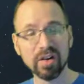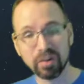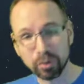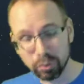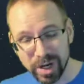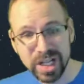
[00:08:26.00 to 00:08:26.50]

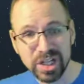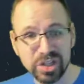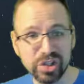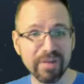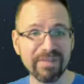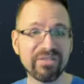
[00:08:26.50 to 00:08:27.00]

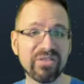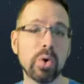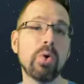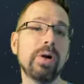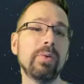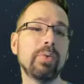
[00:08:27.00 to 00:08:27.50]
Range
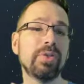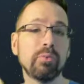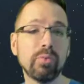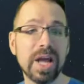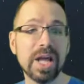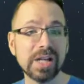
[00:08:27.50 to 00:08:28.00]
4 with a
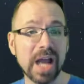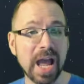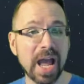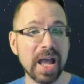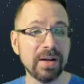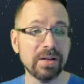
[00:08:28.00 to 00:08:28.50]
red
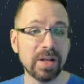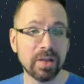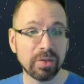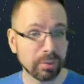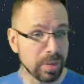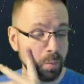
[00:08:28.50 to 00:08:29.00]
and
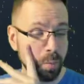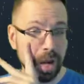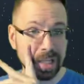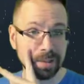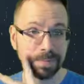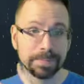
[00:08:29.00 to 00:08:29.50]
3
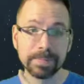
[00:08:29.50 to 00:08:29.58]
white.